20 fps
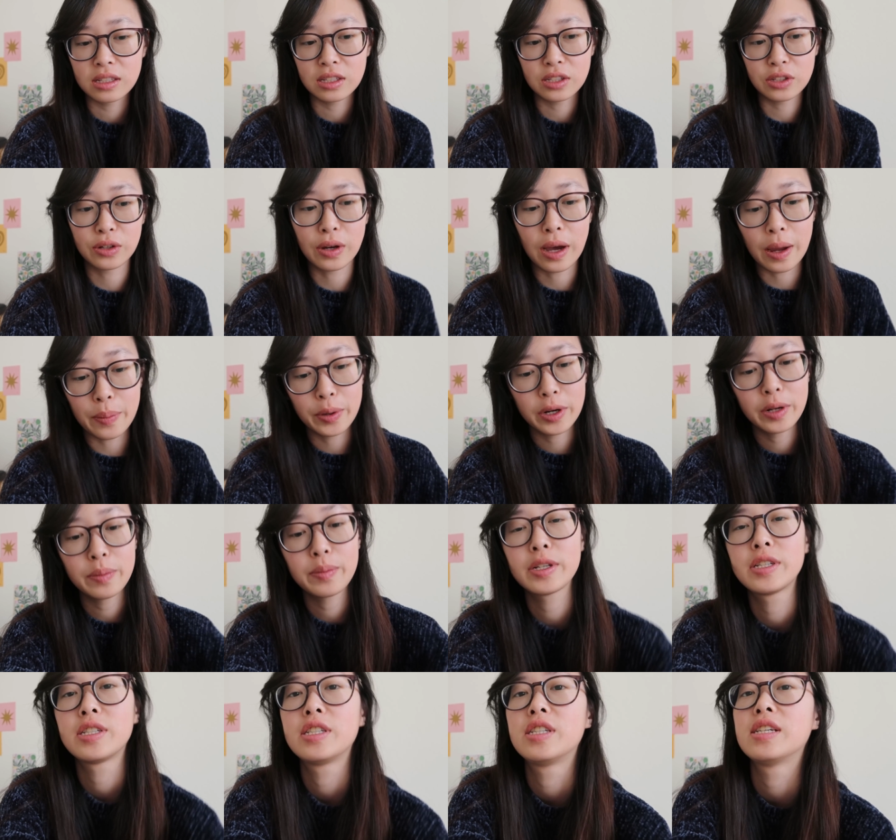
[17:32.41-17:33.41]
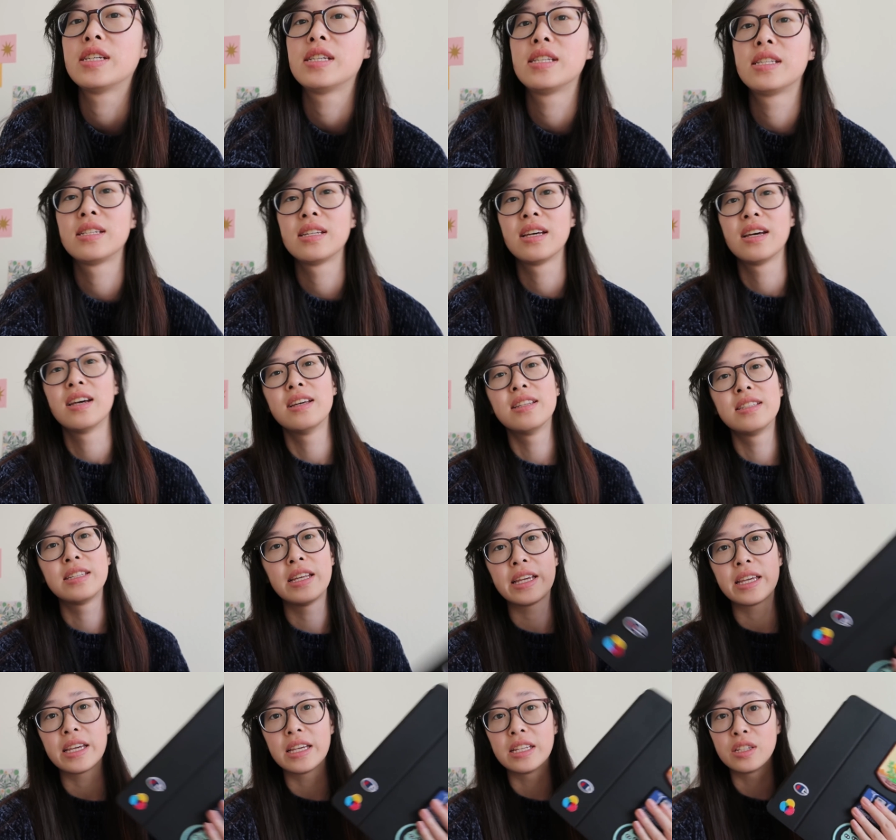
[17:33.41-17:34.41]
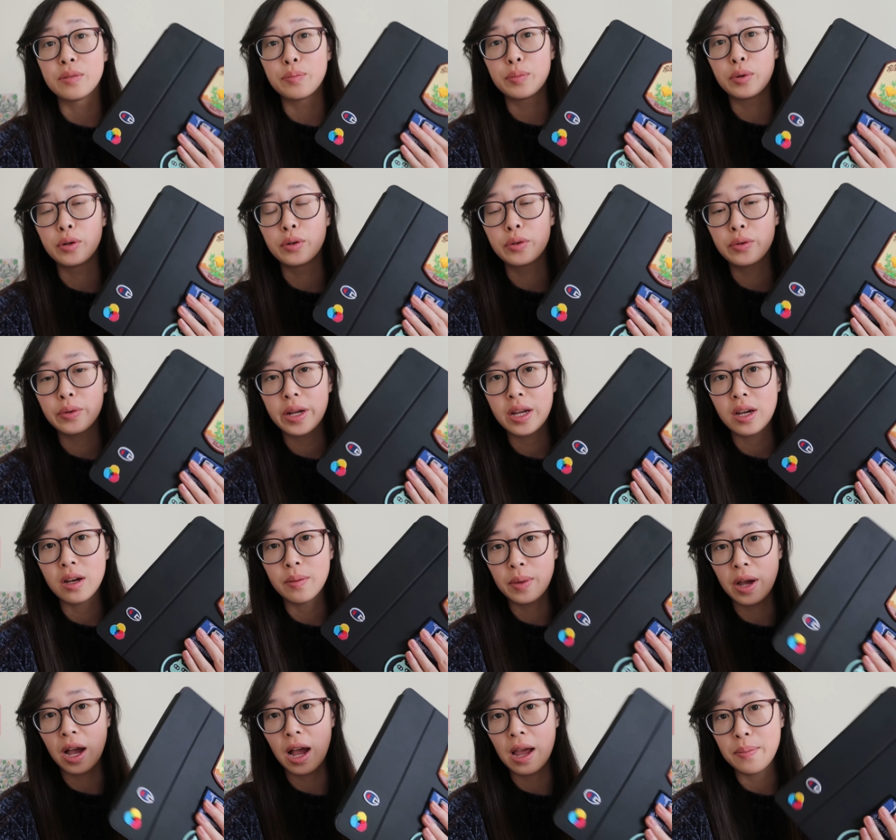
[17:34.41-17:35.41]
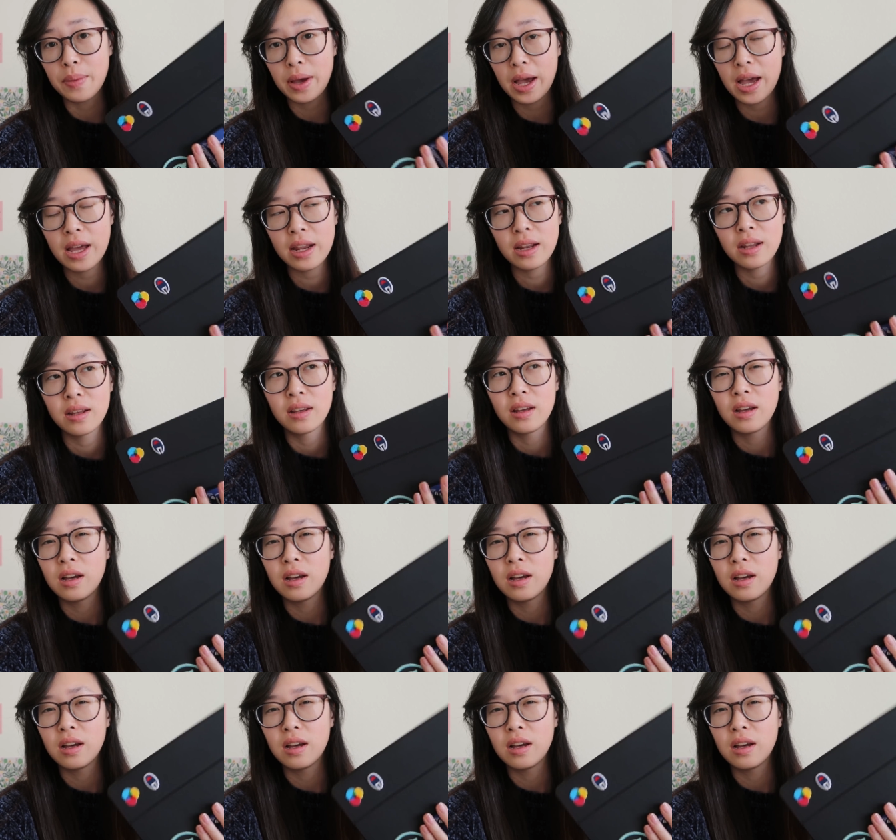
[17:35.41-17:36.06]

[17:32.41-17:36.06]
So I pretty much just take it into Procreate on my iPad.